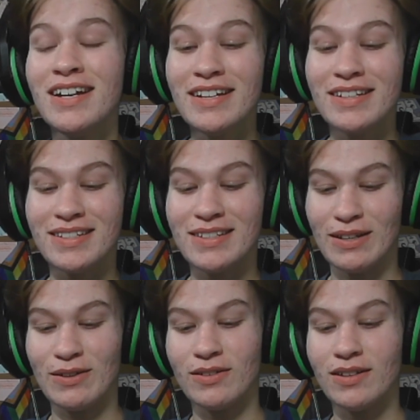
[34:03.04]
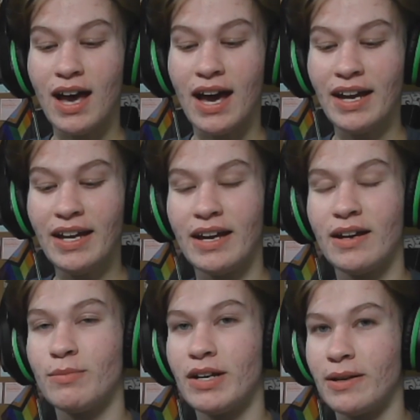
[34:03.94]
So I
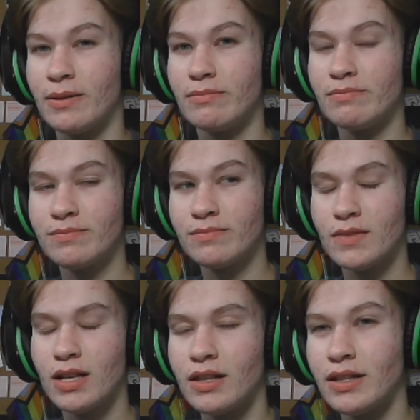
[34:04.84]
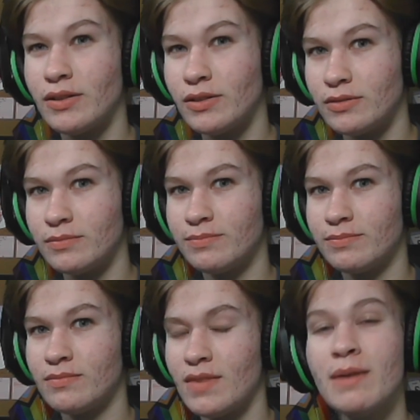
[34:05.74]
am uh, a little
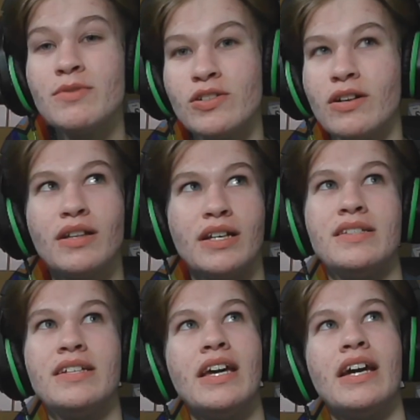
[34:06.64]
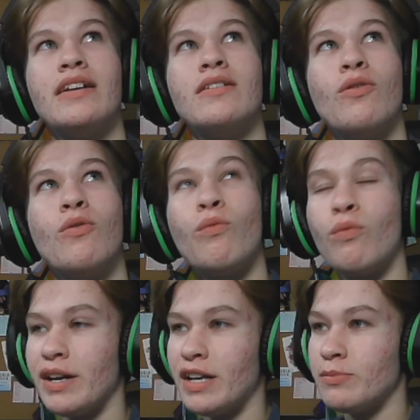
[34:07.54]
I'm struggling to get
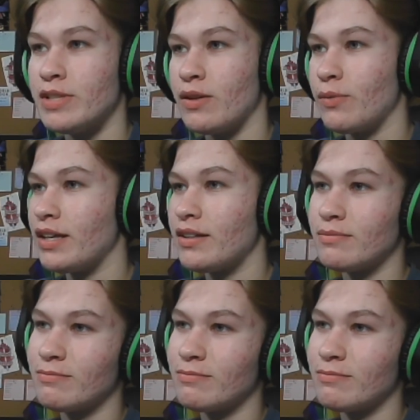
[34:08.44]
one update a week.